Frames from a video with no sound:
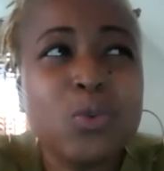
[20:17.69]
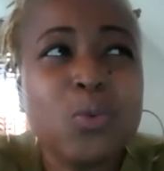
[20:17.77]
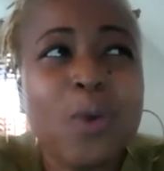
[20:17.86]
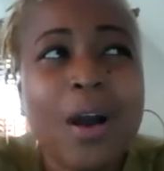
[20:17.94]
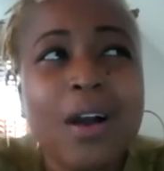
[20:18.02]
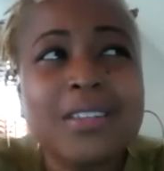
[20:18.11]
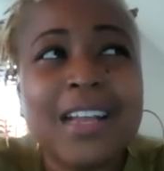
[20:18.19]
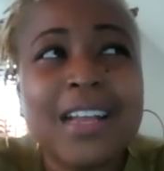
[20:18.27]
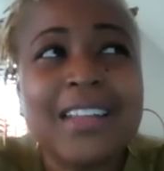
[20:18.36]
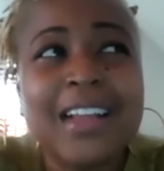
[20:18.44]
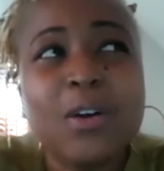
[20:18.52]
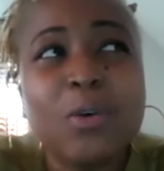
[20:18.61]
well is that
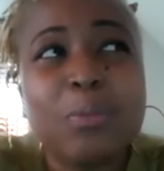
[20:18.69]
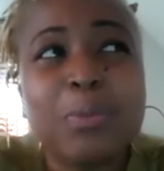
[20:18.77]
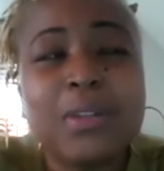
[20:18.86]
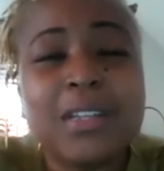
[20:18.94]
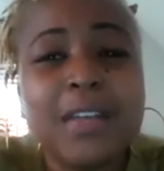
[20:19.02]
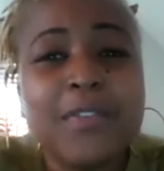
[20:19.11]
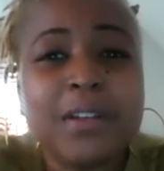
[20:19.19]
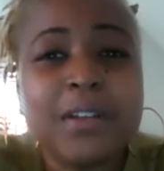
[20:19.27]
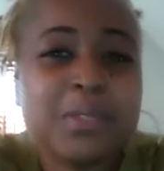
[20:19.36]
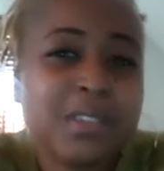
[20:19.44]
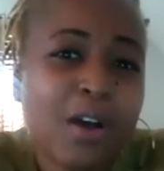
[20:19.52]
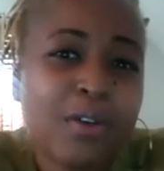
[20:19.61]
they don't believe in
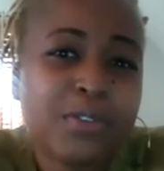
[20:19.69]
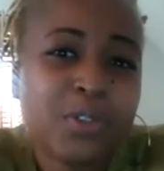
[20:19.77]
themselves